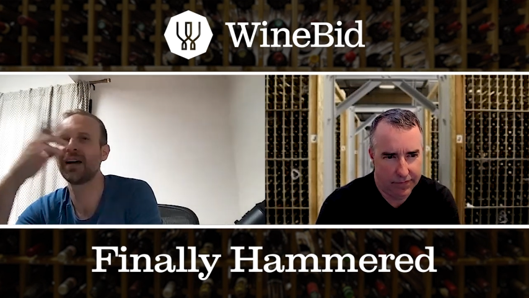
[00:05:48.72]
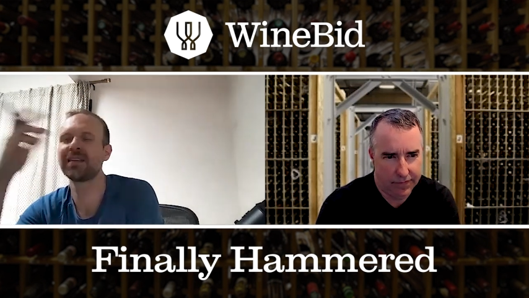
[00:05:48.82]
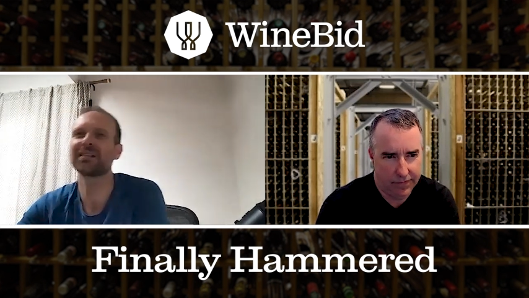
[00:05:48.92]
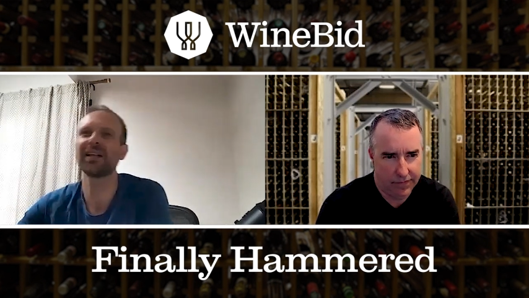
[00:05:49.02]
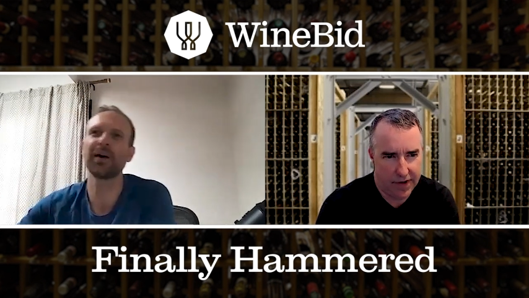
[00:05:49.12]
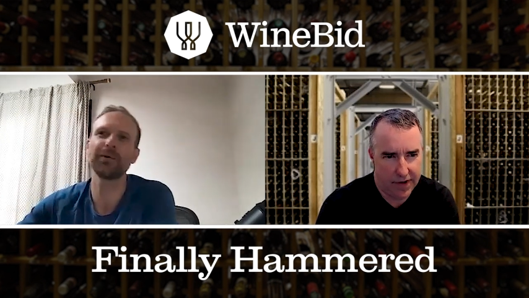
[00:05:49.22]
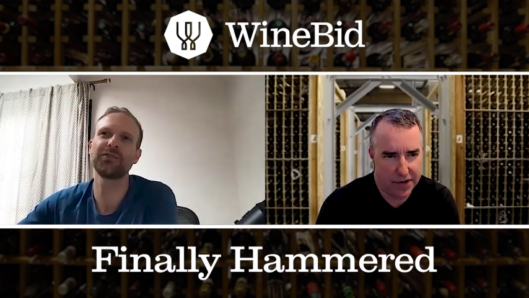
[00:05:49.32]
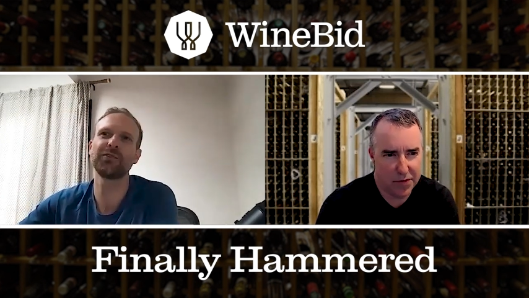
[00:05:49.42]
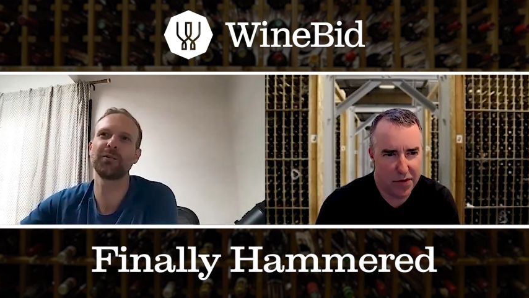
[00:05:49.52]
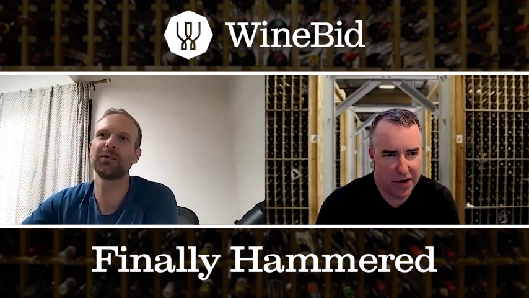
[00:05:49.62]
Speaker 1: I thought that
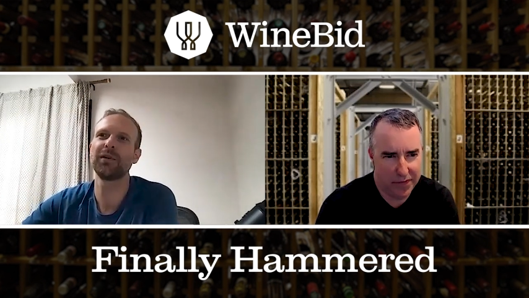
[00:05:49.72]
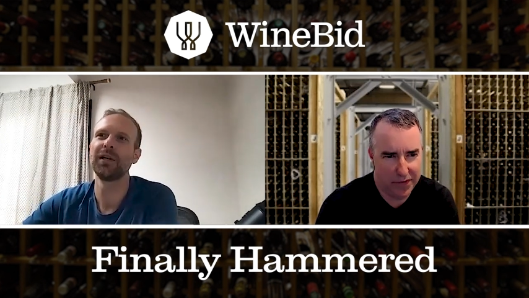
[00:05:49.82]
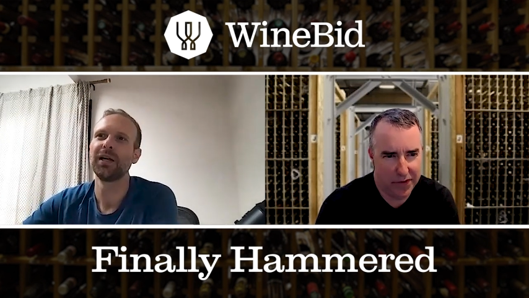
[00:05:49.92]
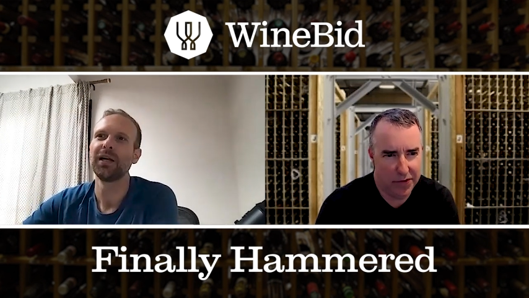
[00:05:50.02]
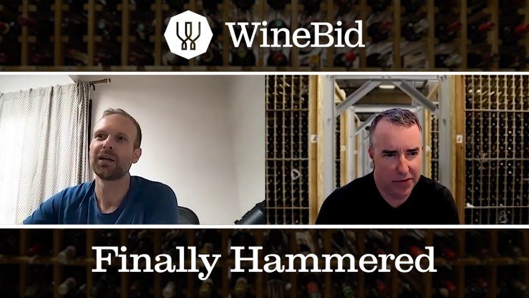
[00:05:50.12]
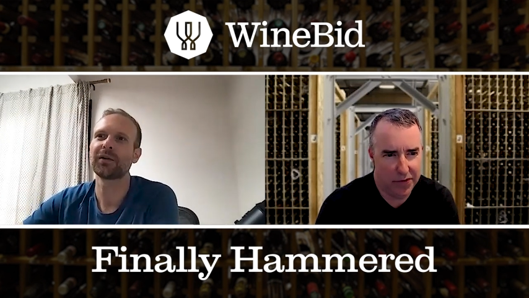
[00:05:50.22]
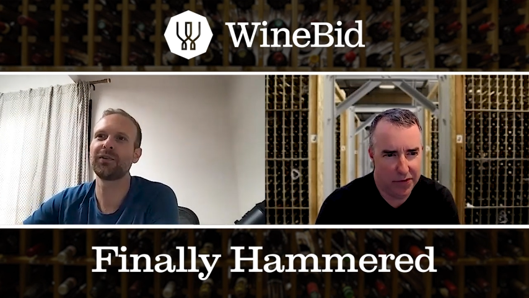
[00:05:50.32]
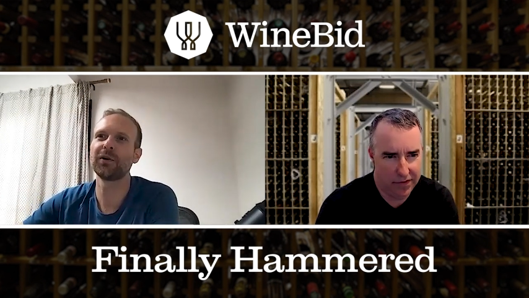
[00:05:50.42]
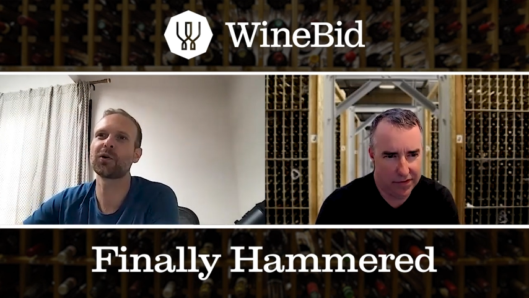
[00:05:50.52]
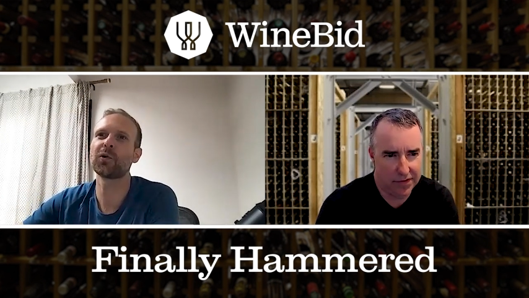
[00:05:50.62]
quite a few.
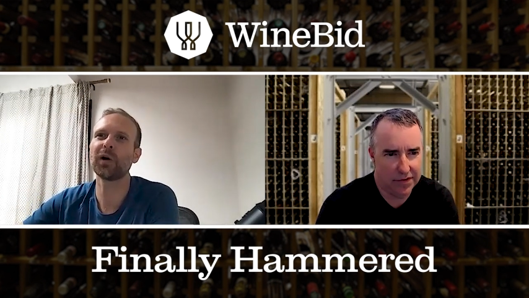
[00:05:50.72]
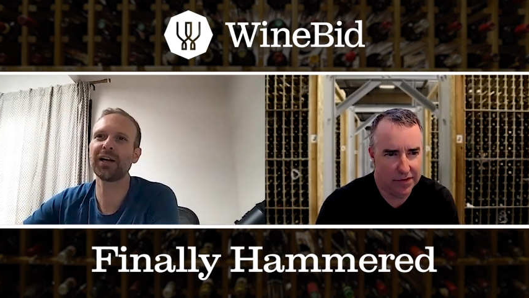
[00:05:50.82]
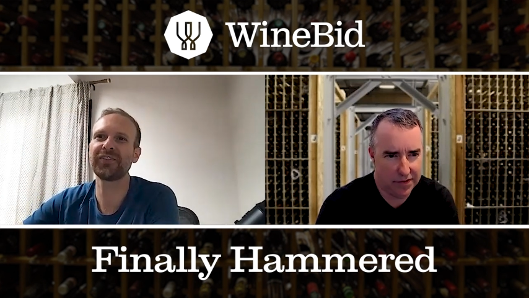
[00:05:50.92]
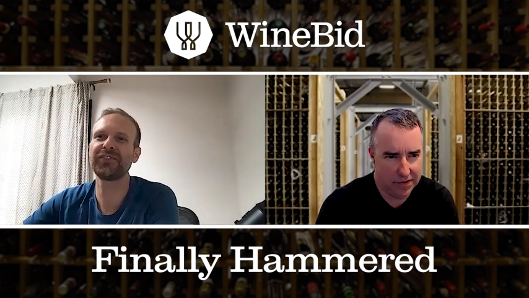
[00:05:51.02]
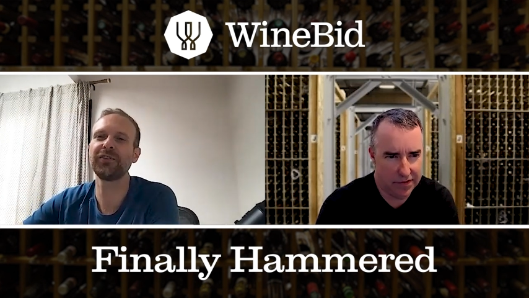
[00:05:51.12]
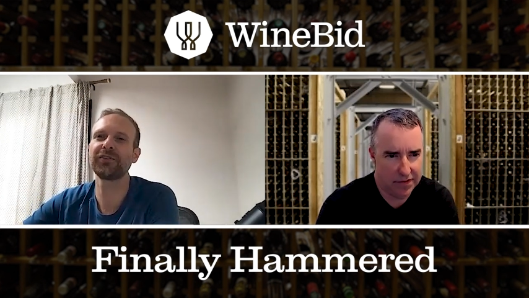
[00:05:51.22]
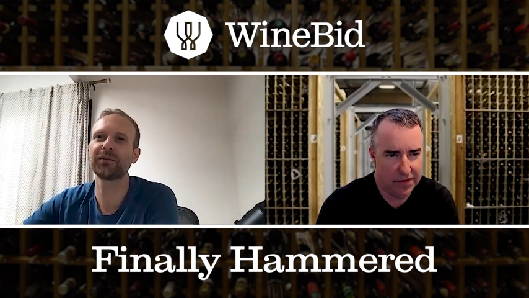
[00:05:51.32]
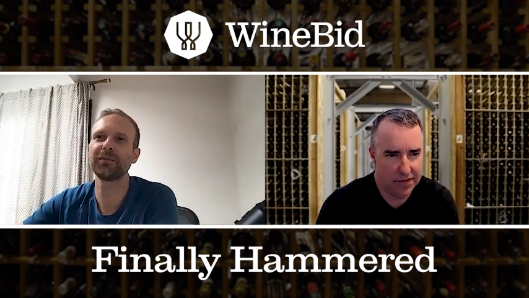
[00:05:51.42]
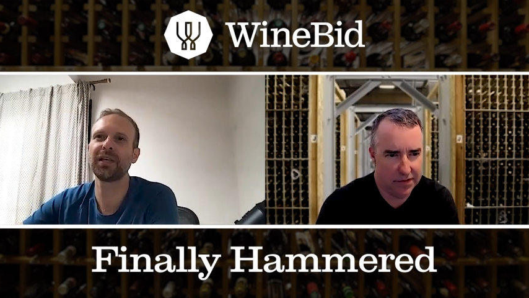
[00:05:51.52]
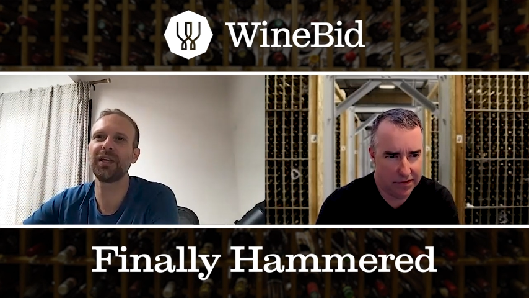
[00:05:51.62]
There are quite a few
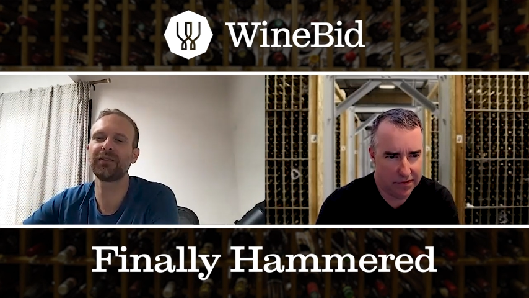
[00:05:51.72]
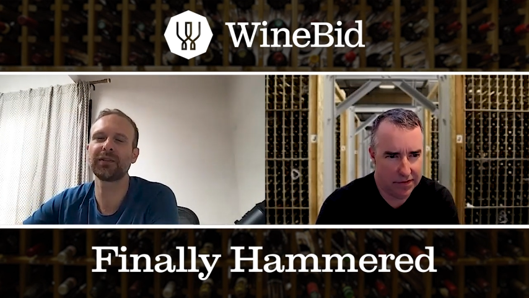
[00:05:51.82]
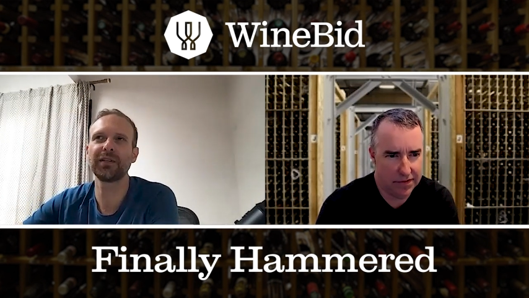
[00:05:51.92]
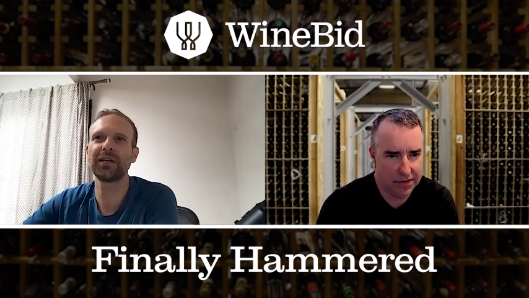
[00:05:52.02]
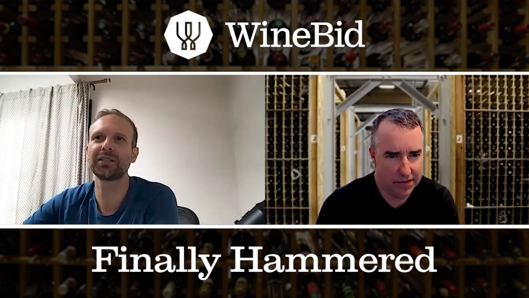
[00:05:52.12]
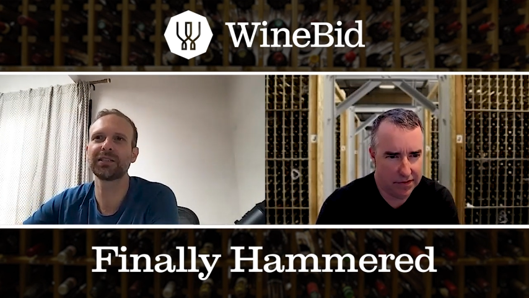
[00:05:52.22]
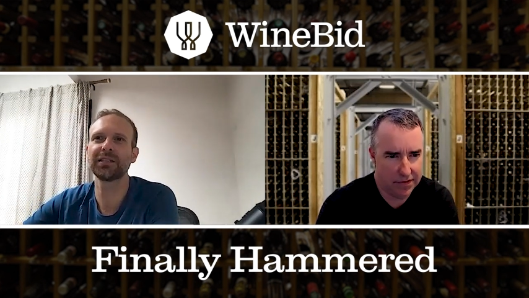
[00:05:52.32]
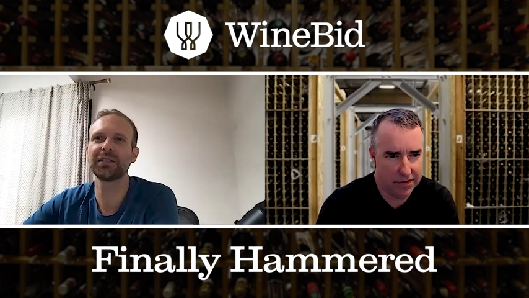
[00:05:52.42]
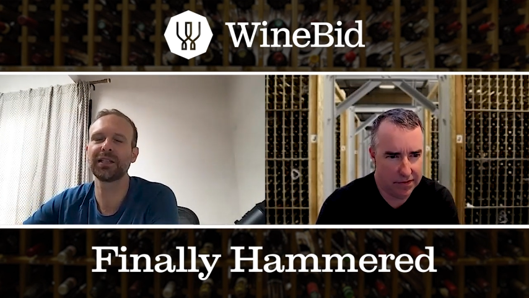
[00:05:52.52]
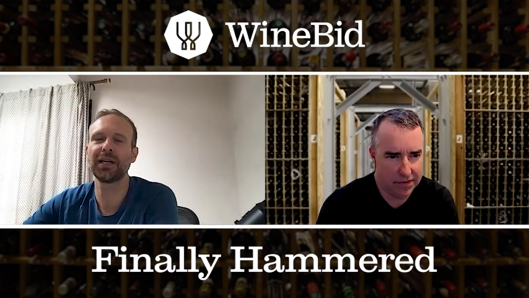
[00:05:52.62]
from the cave collection. I
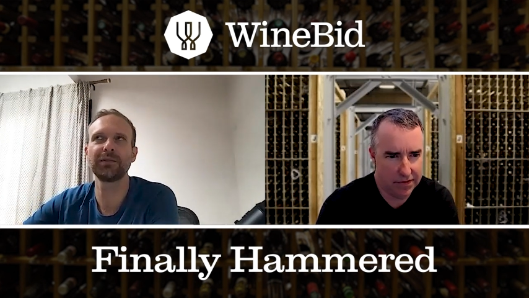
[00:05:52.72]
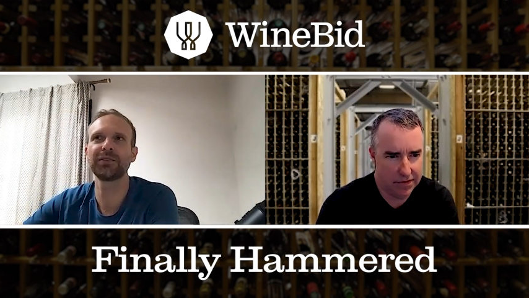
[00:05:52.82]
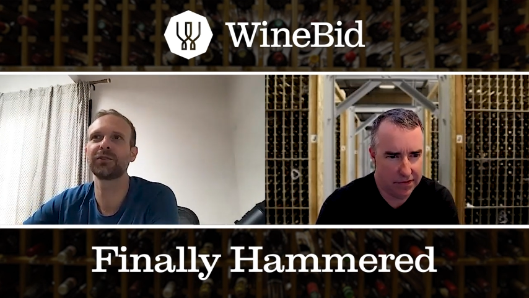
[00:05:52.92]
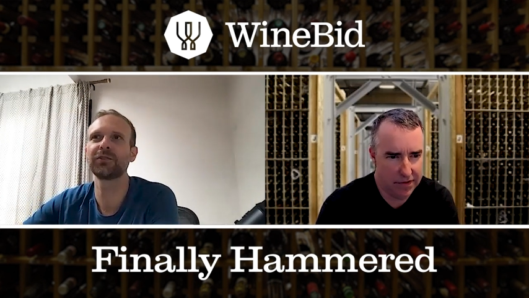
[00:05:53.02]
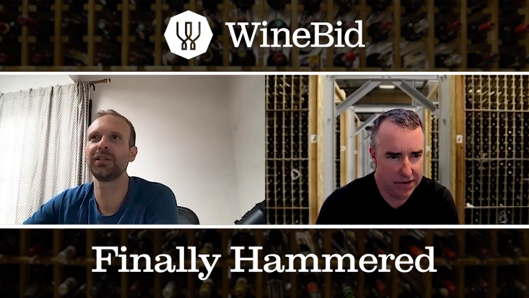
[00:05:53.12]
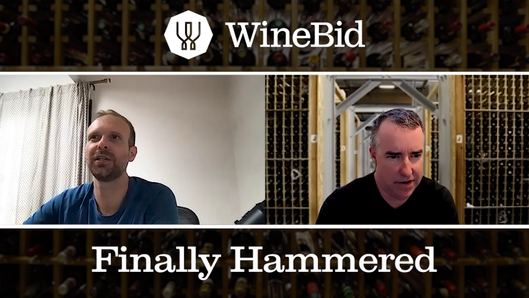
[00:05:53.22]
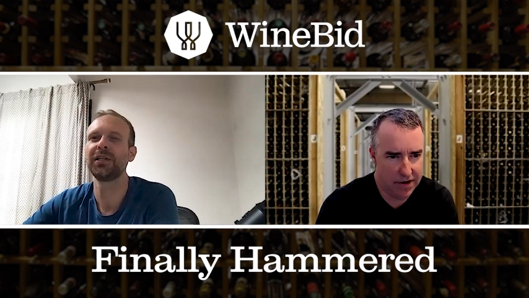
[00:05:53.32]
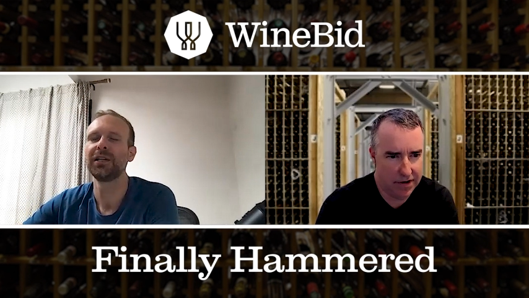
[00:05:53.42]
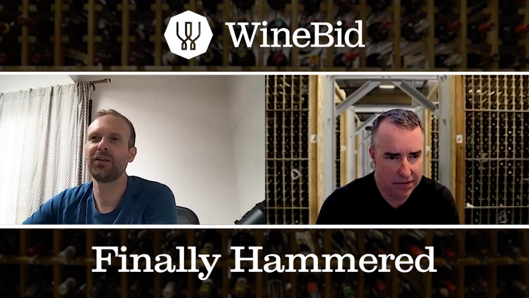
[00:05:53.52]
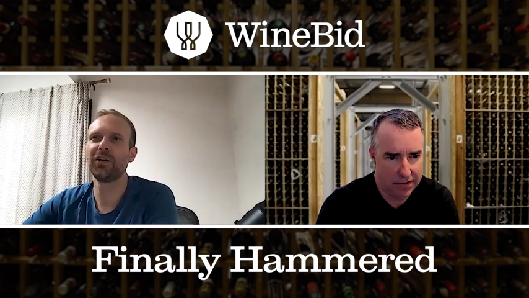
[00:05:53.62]
thought that was interesting. Yeah
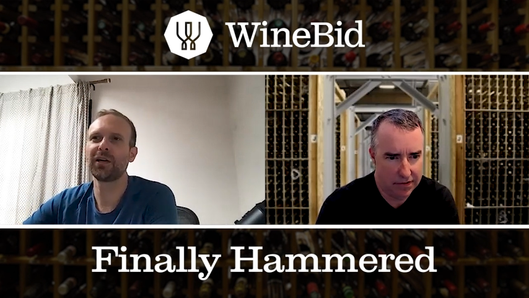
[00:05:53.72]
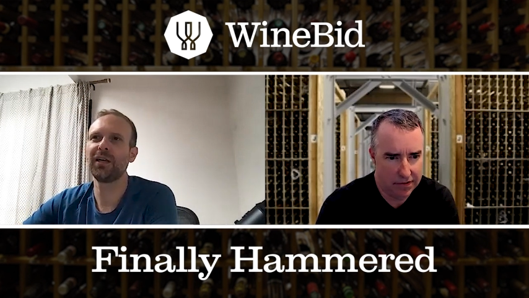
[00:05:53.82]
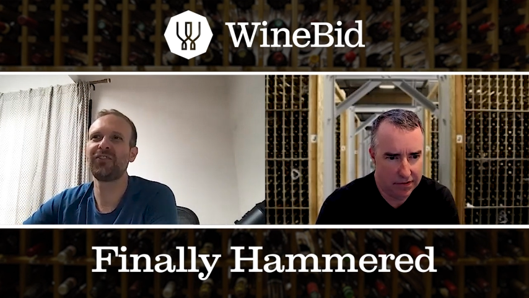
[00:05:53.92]
look,